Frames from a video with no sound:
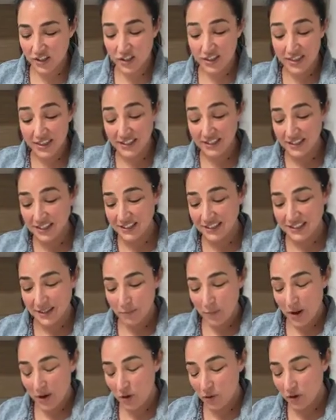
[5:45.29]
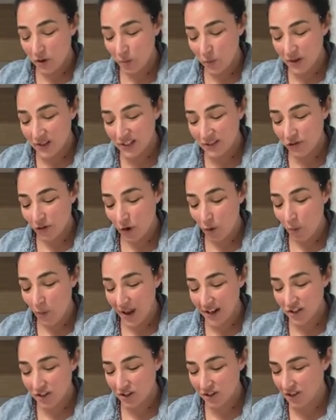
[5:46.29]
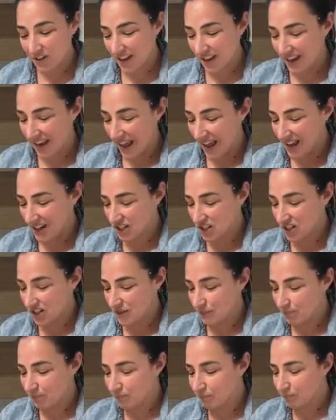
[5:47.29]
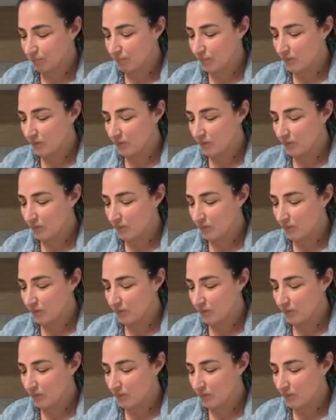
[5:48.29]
So this is, my order was for a white chocolate ganache,